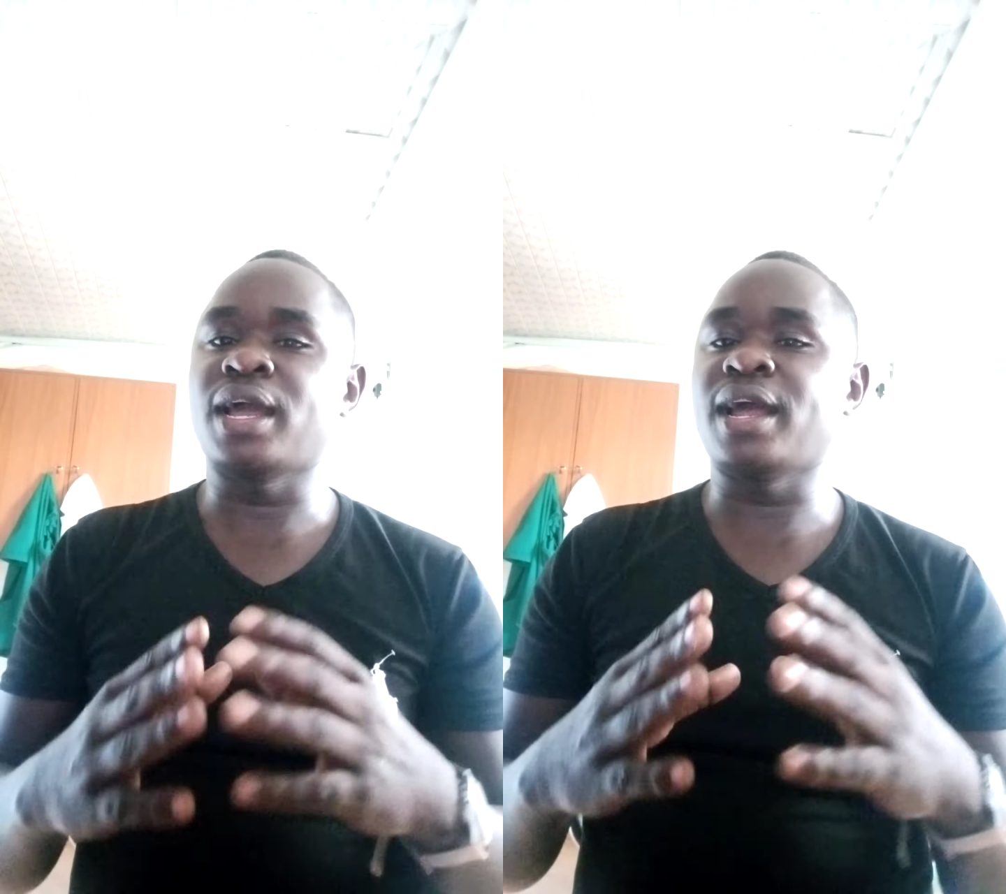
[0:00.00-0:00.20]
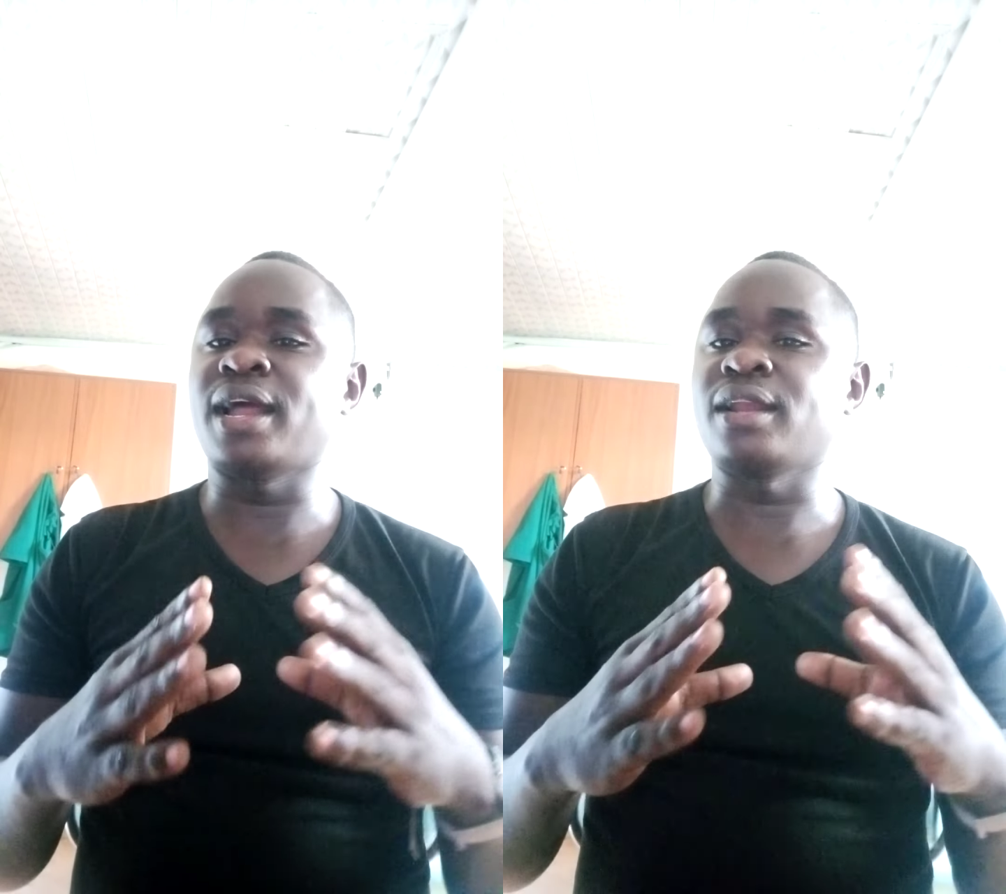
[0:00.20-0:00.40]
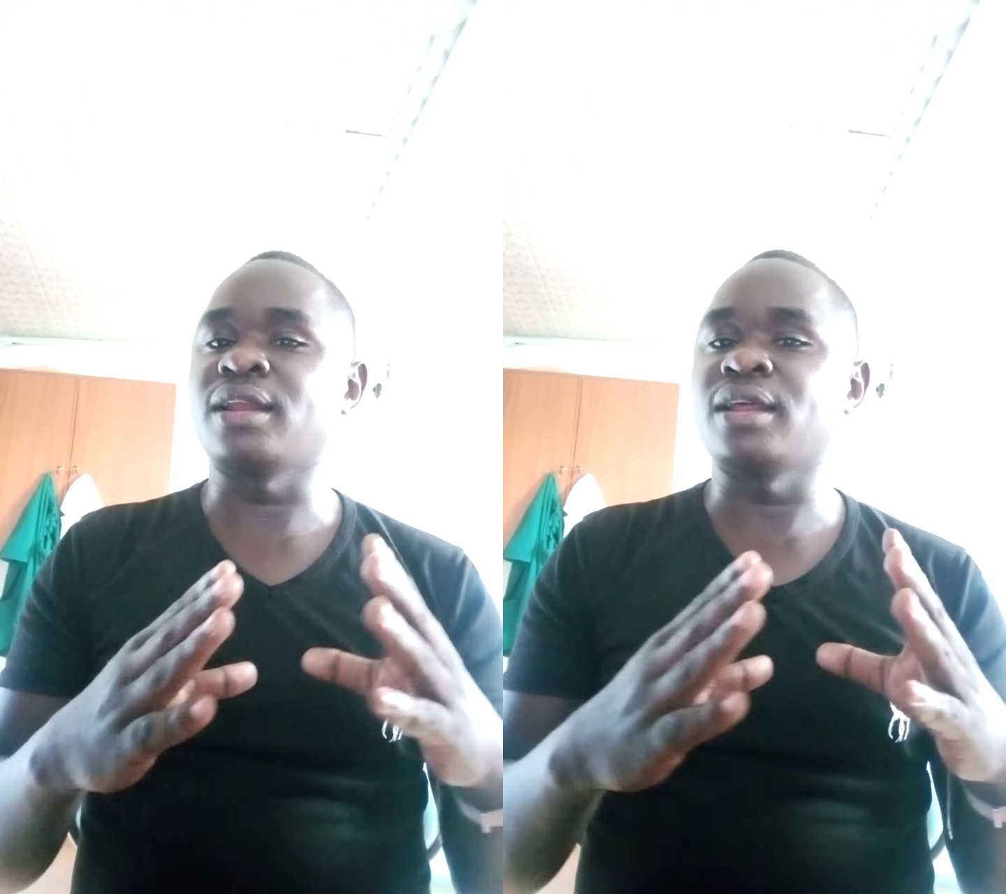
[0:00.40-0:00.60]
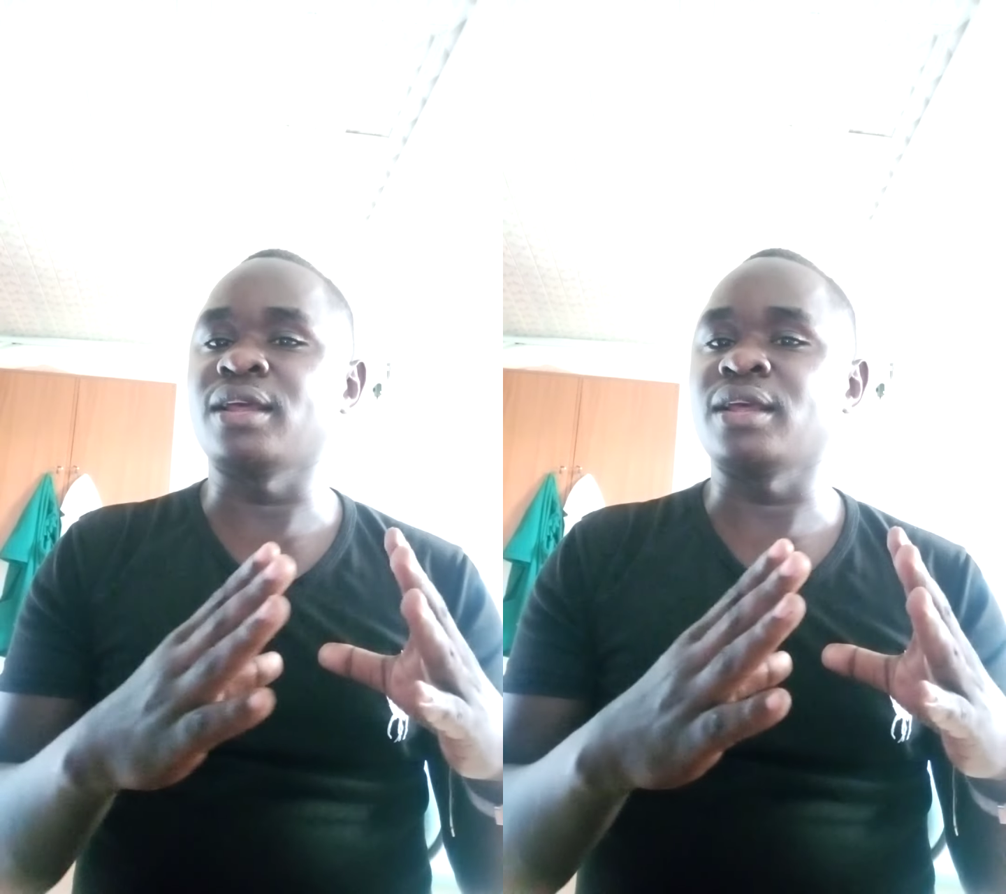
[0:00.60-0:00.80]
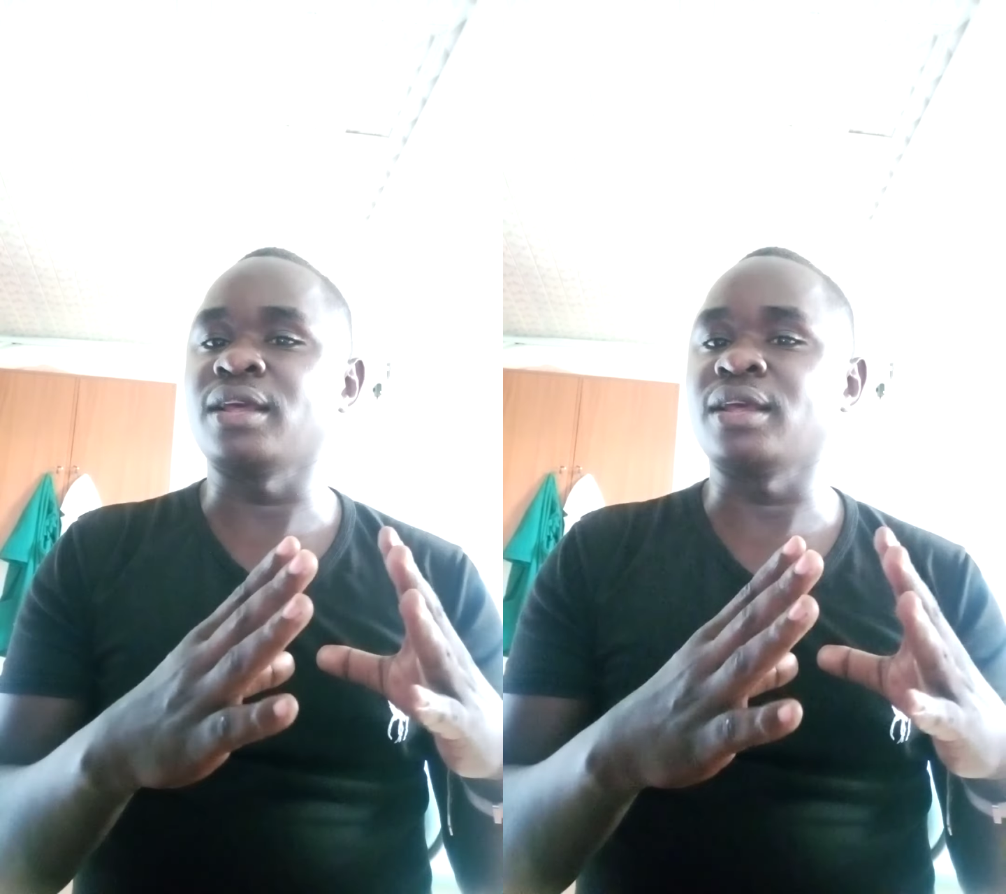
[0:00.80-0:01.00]
and
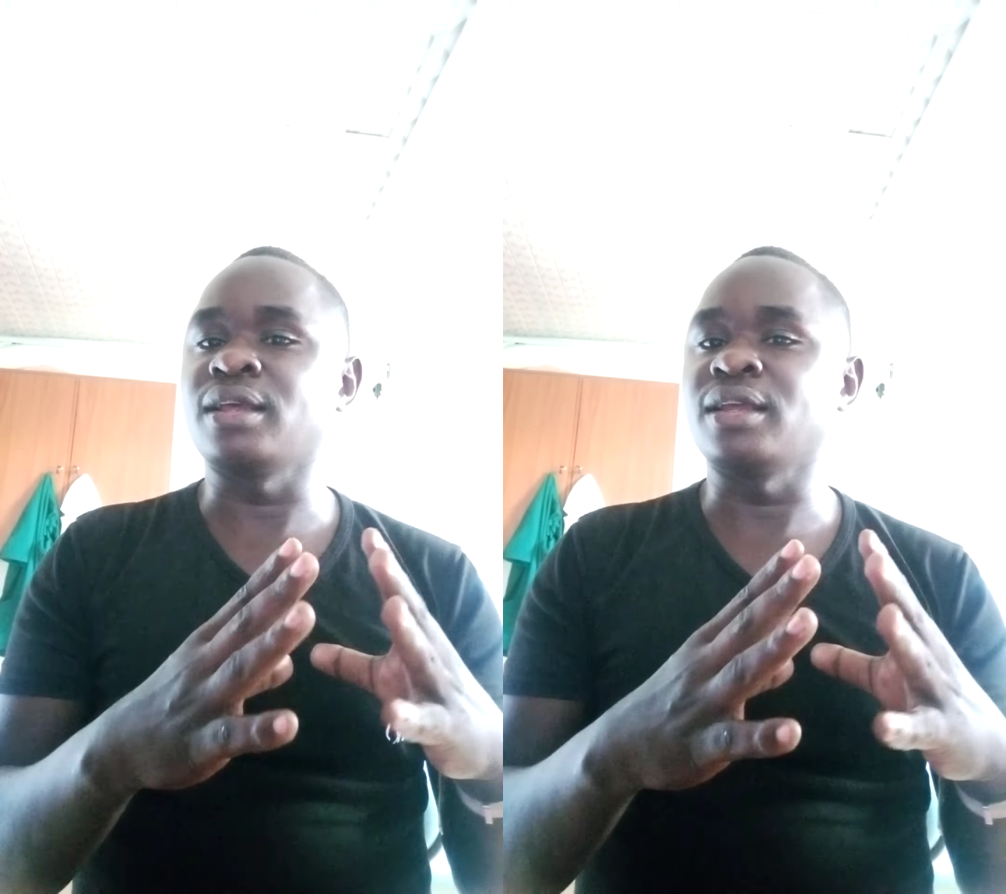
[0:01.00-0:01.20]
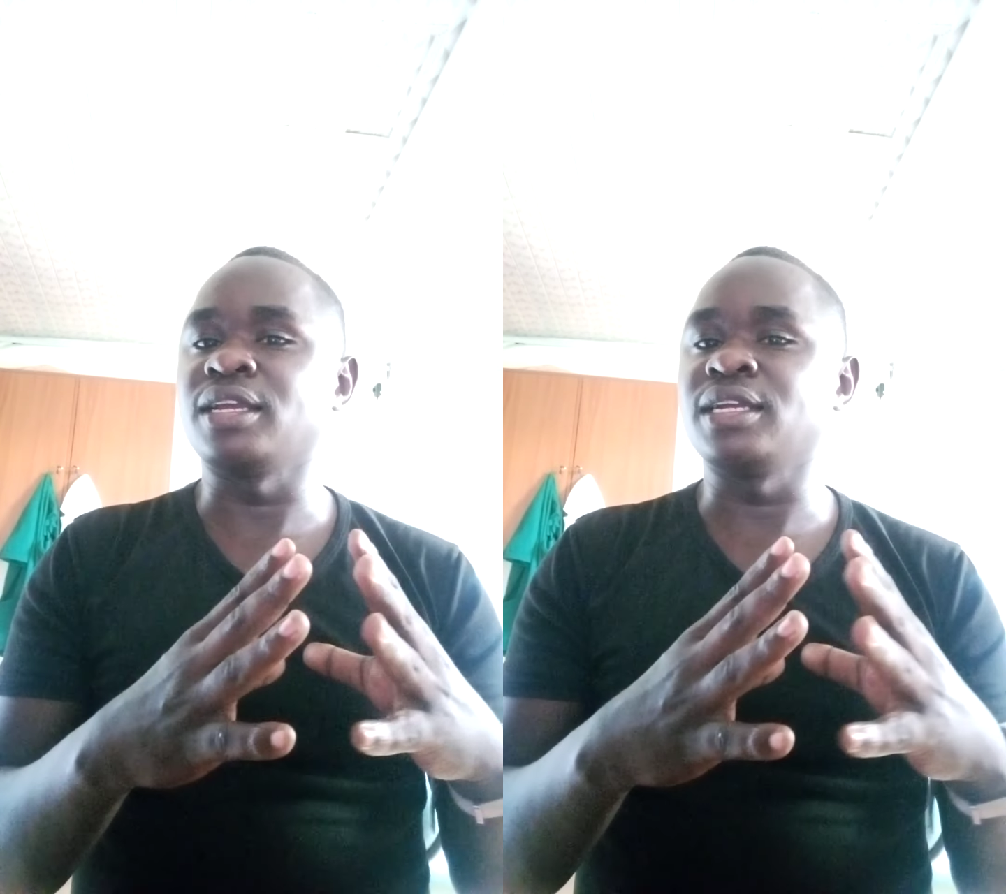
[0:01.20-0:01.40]
it